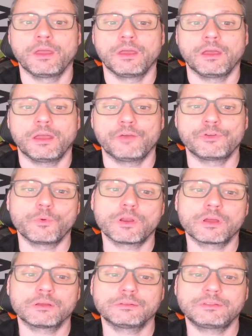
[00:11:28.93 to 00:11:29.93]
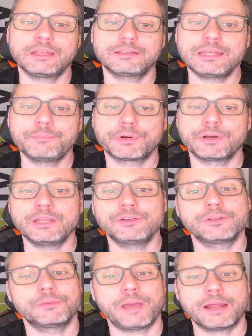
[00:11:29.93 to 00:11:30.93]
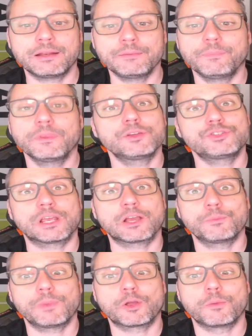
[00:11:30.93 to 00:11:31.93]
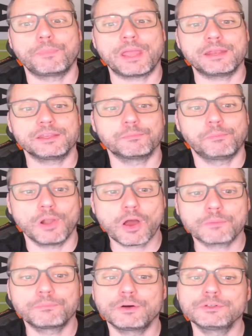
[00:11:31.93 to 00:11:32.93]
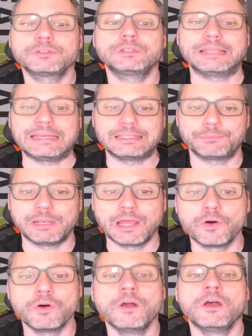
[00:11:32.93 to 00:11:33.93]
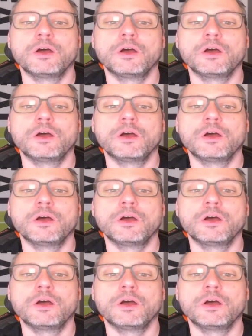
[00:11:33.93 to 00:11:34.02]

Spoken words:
If you want to dig deeper into the pattern, check out my companion blog post linked below,